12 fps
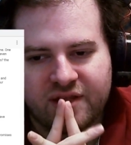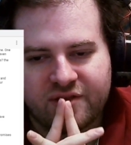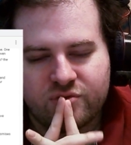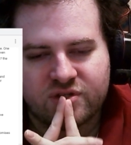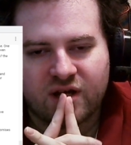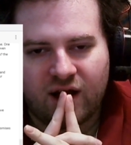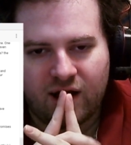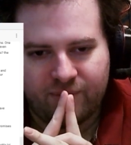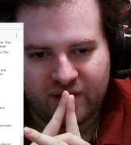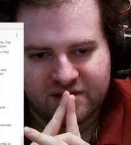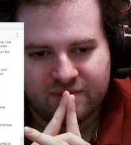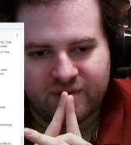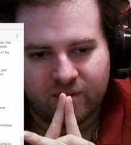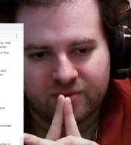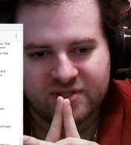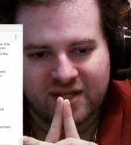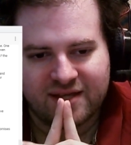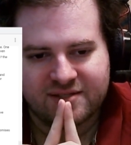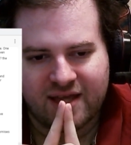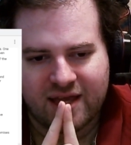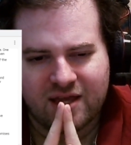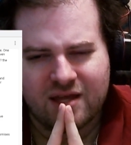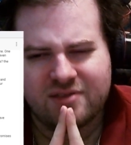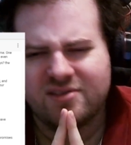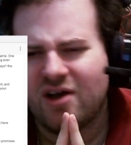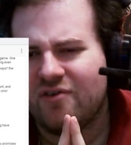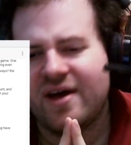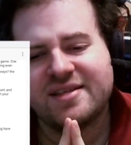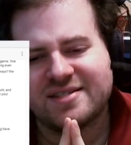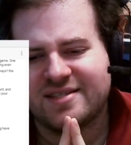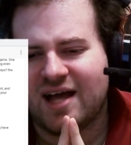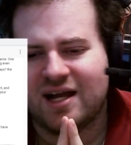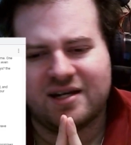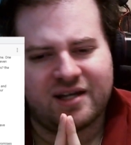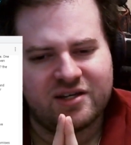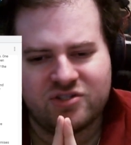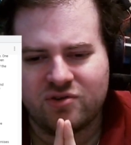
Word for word: at those comments that people are saying, no, that's not nice.